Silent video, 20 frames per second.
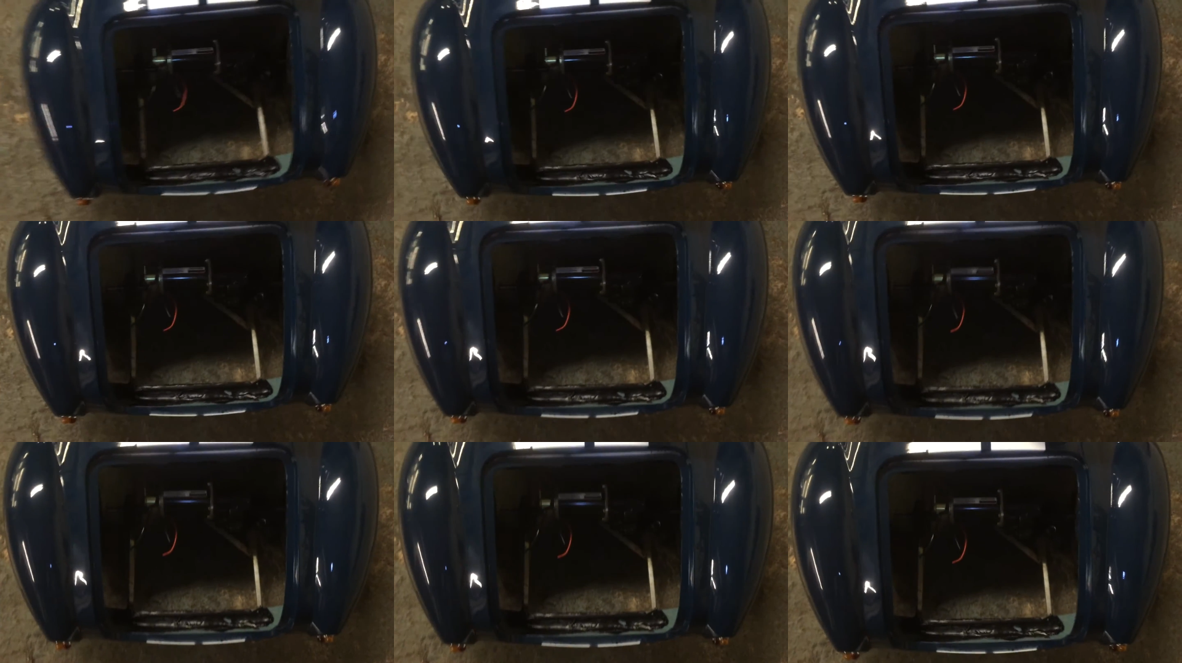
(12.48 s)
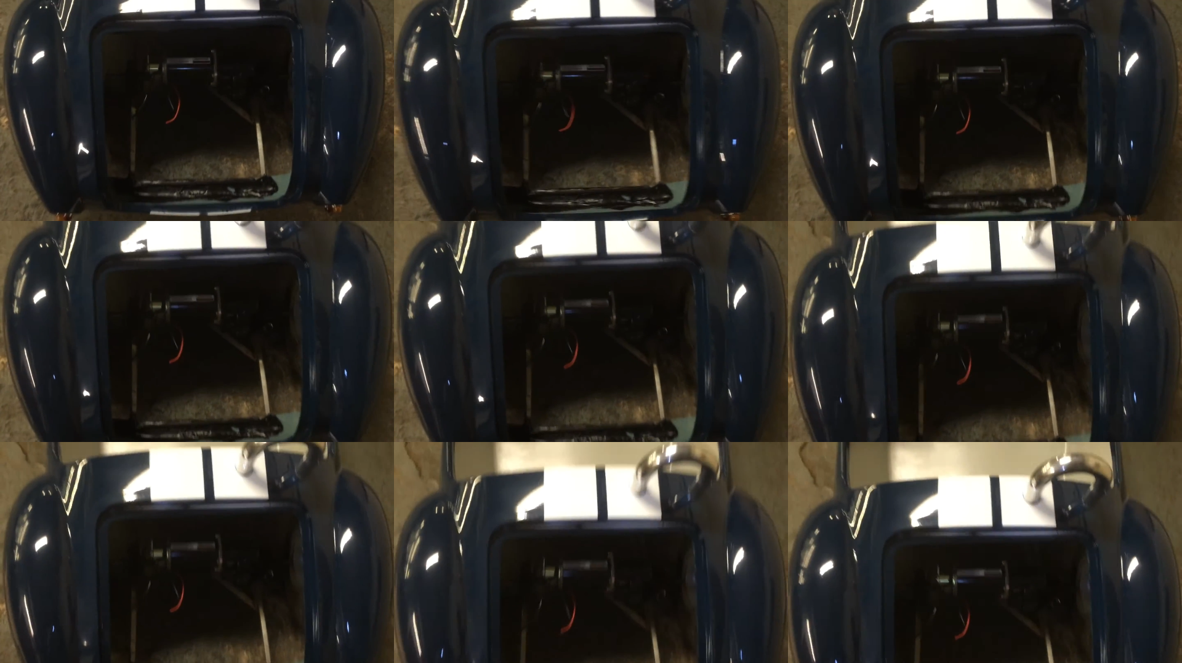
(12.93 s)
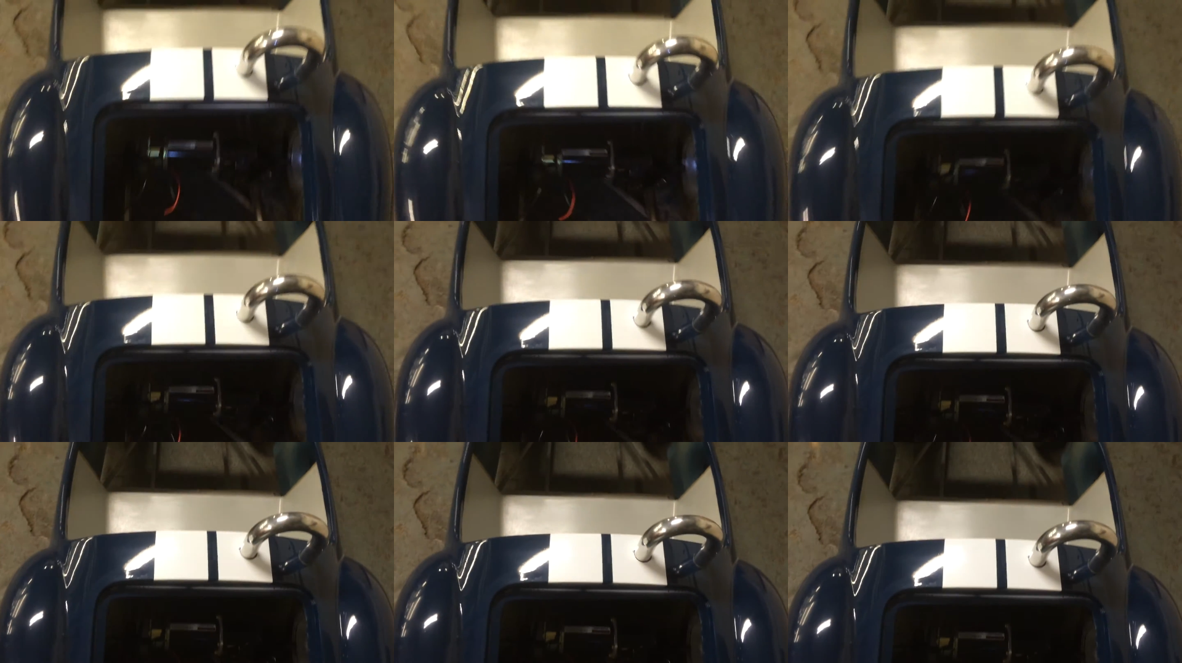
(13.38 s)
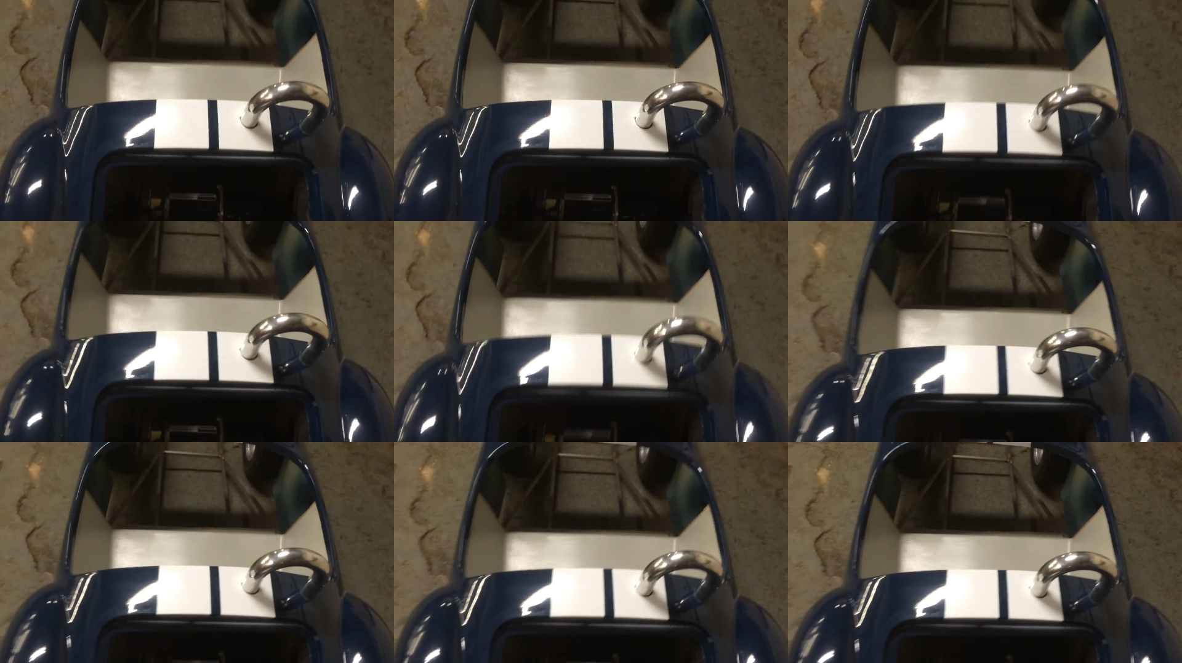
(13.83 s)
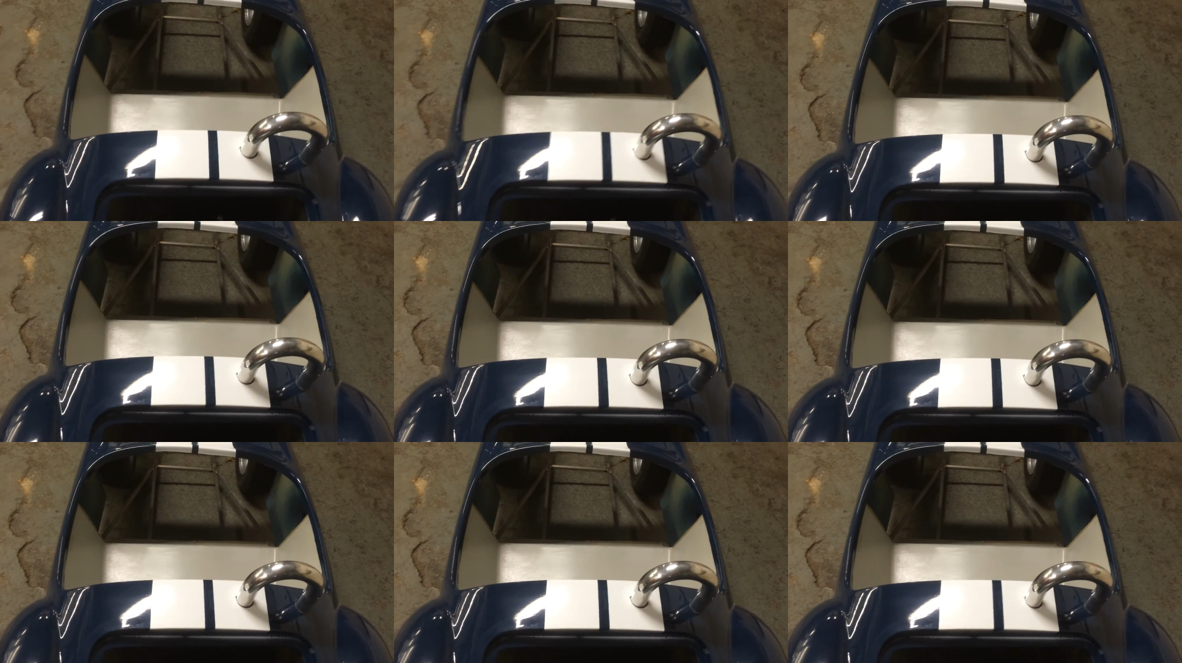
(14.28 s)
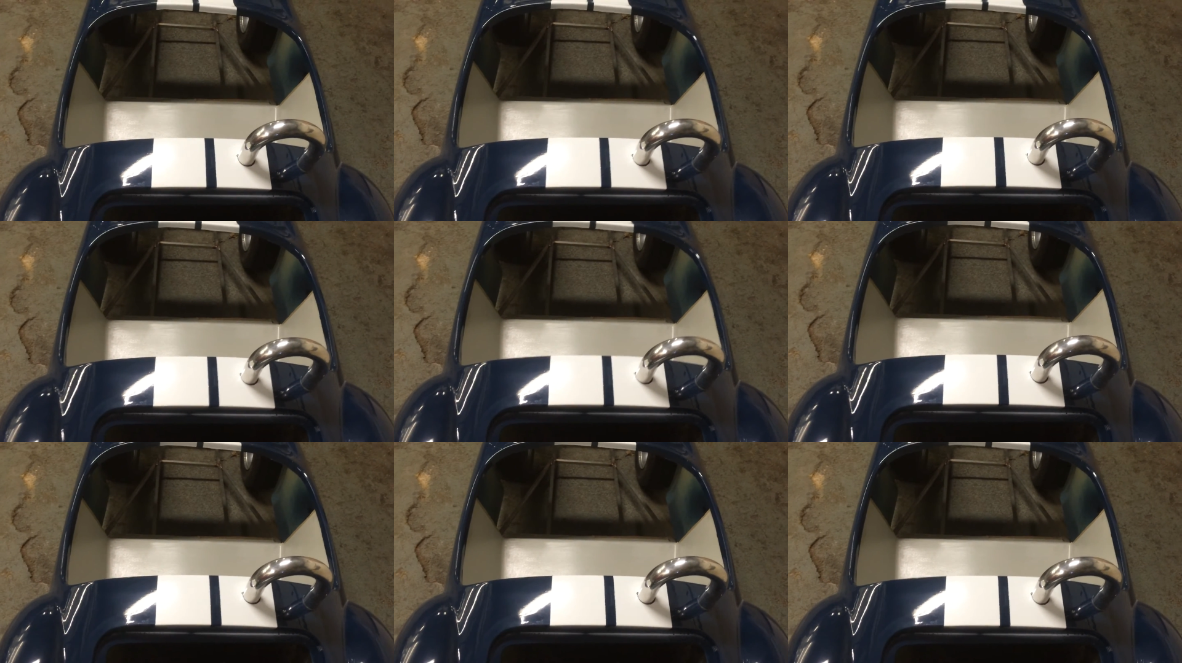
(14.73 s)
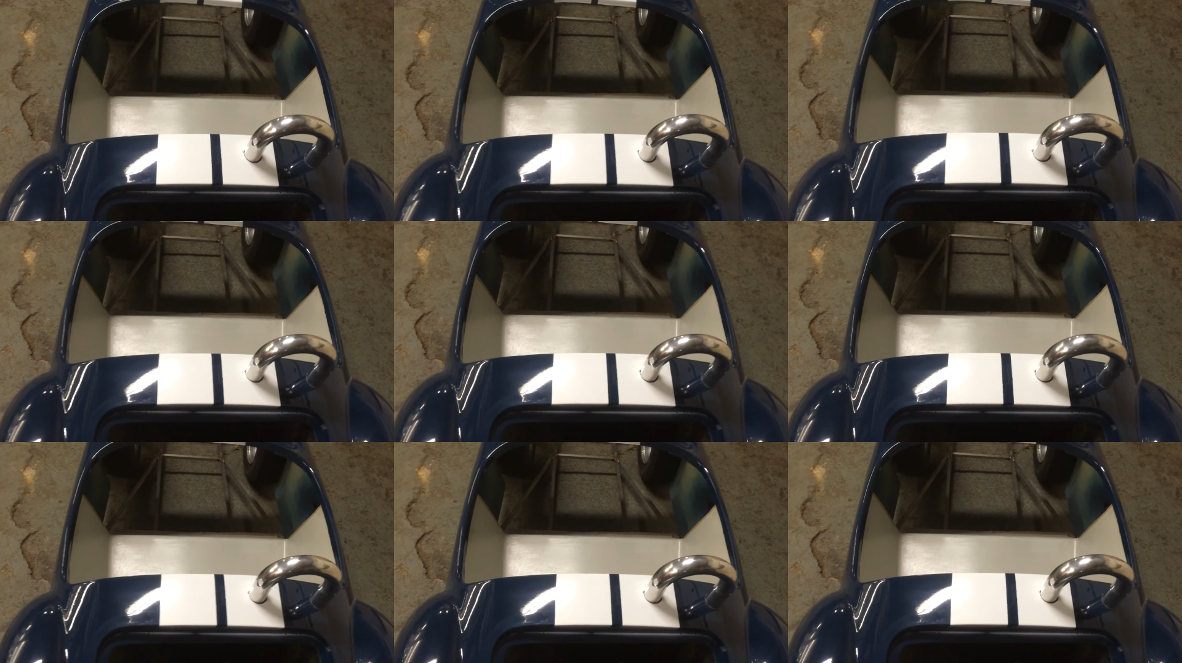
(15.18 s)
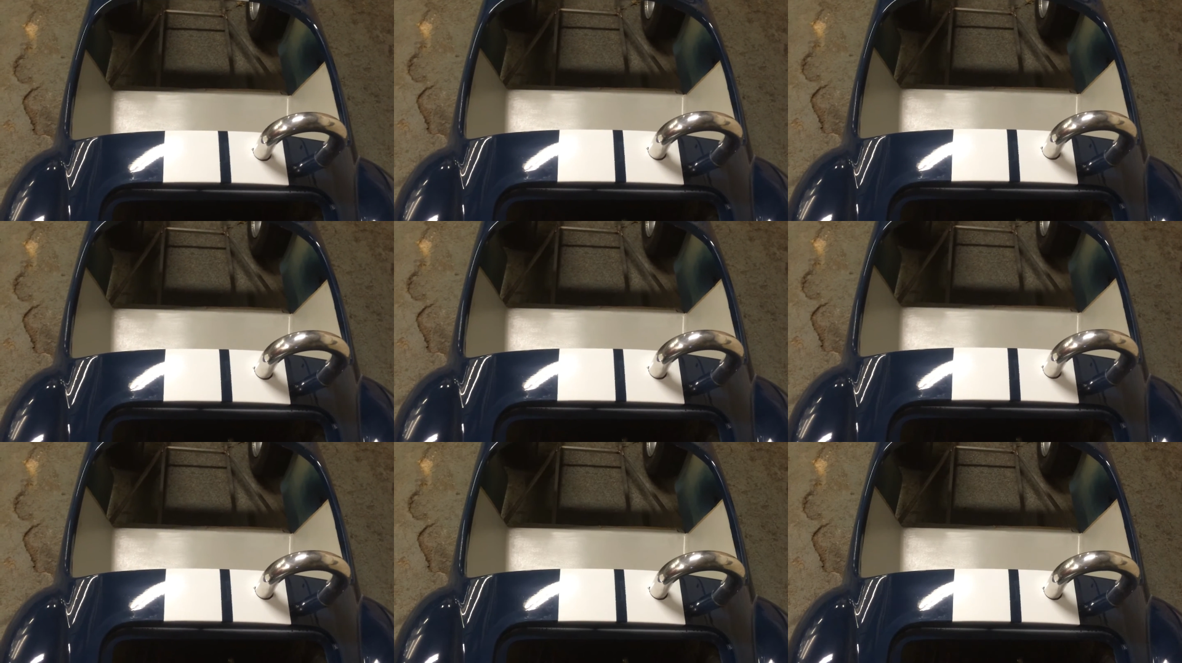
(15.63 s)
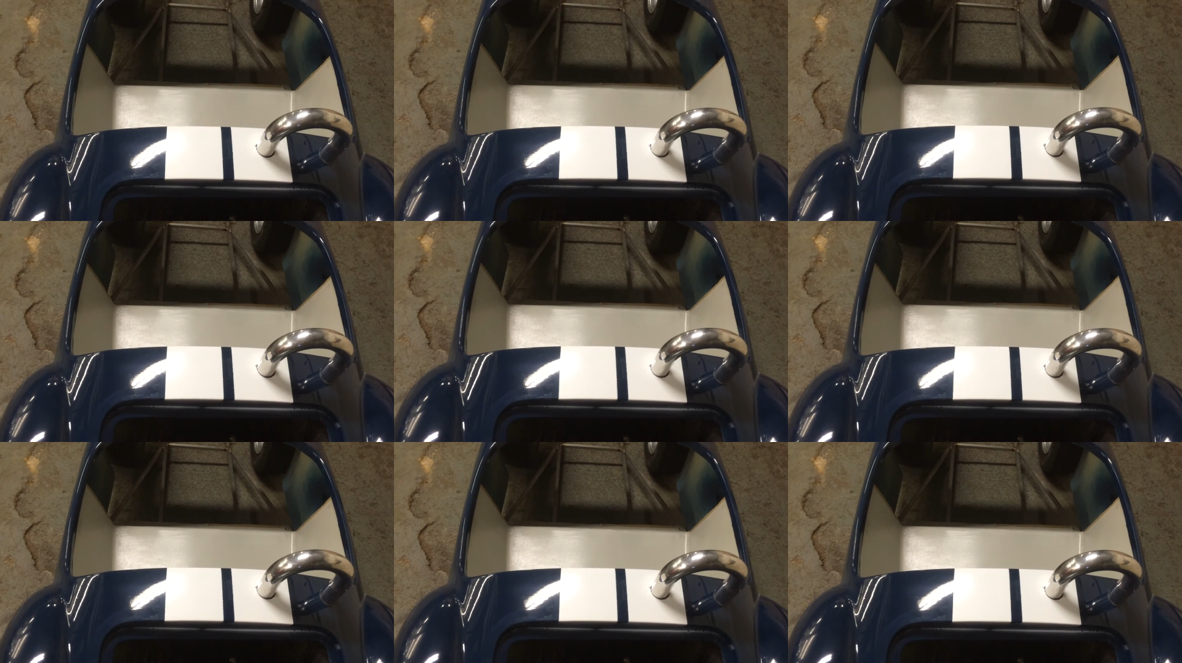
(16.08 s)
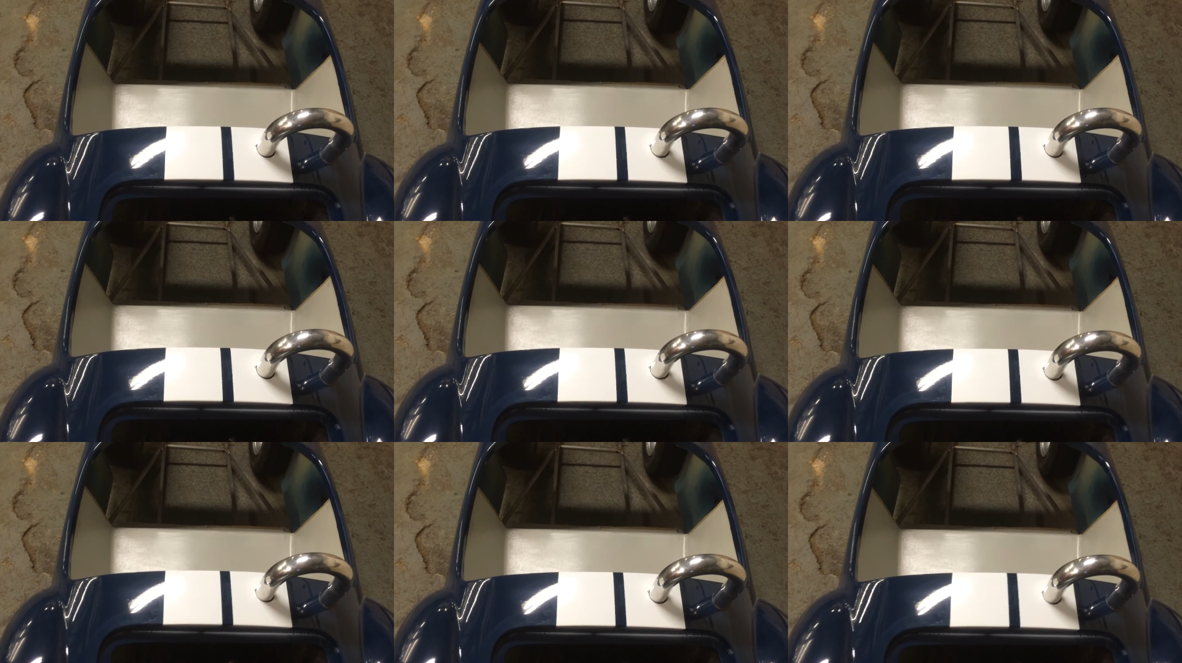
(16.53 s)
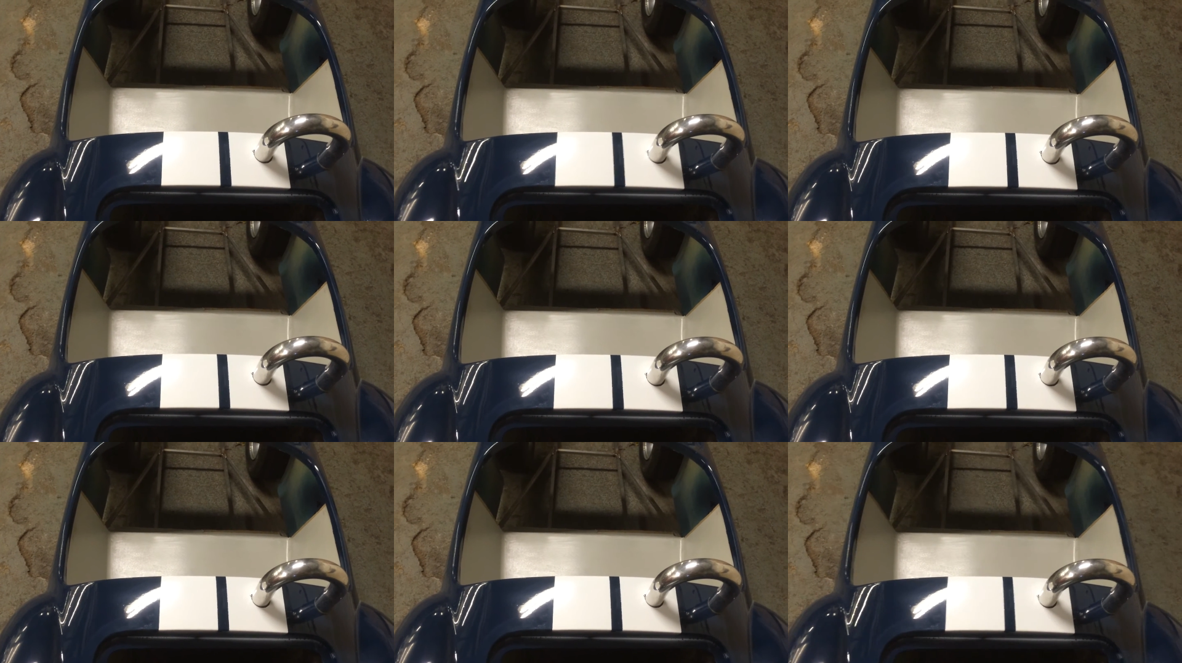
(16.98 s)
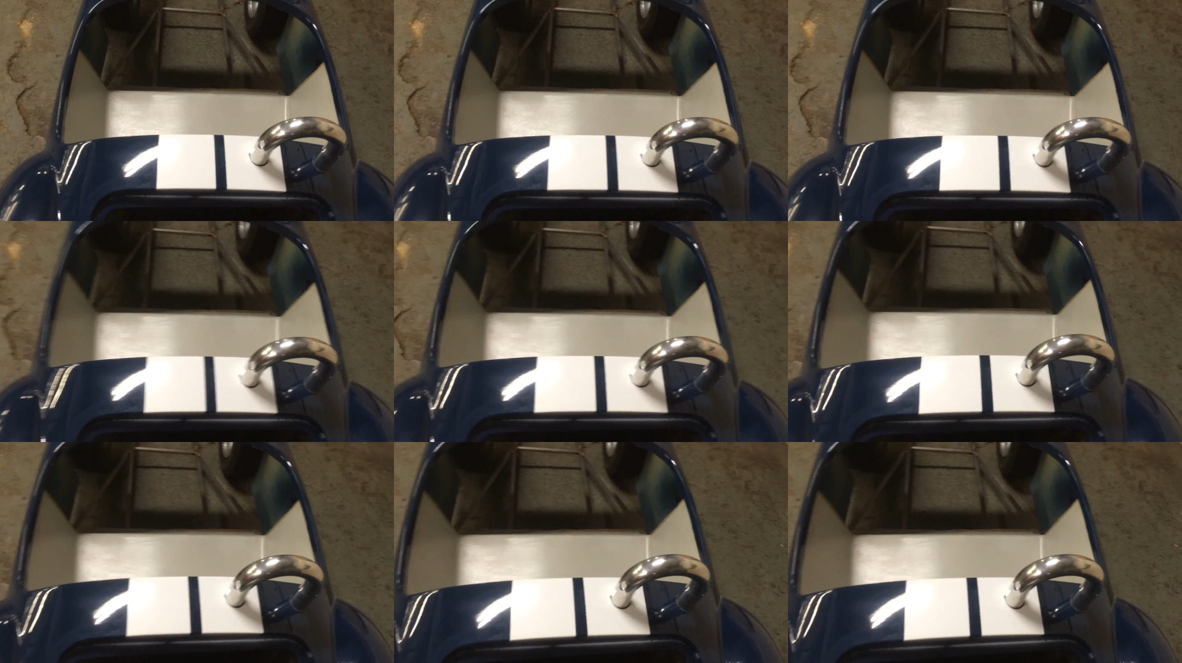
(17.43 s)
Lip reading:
(no speaker visible)